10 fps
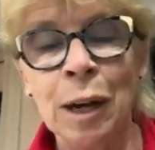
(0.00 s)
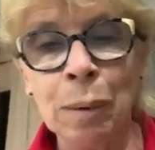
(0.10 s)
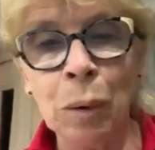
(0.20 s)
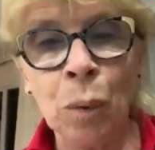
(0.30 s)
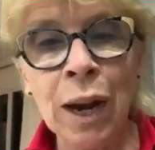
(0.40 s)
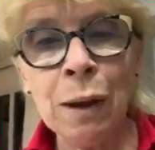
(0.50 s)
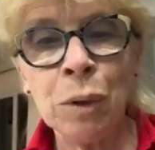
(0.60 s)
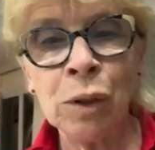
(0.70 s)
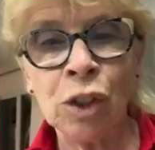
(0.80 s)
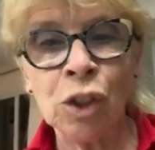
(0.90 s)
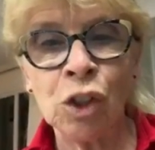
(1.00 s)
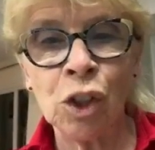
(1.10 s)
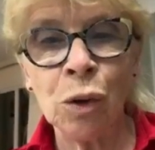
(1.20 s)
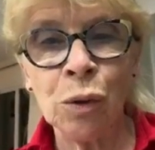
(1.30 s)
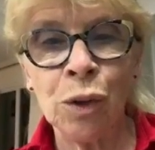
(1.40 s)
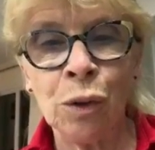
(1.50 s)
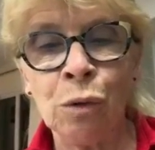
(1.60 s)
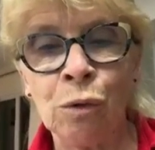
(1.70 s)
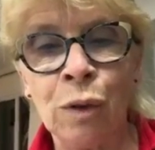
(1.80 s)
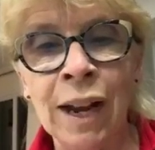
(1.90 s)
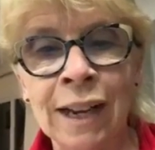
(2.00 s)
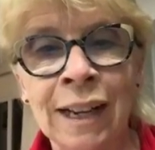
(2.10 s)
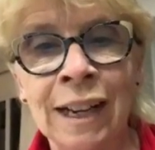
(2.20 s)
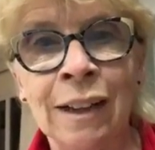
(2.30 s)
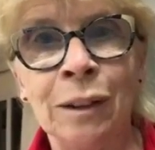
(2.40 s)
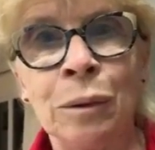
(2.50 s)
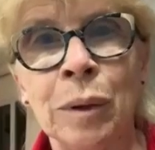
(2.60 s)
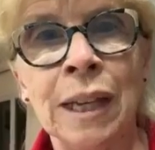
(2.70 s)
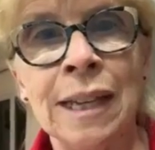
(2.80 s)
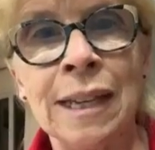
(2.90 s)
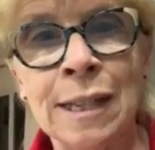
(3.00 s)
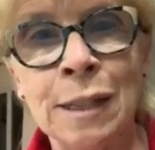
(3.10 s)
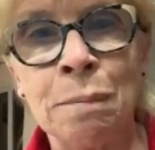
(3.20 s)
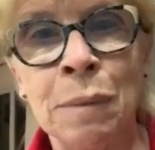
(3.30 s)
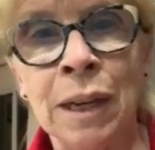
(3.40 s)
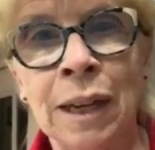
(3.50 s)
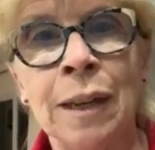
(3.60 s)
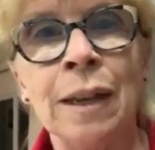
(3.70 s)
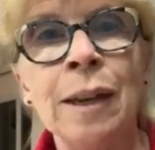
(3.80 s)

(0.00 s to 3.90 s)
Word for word: But what I want to show you right now is my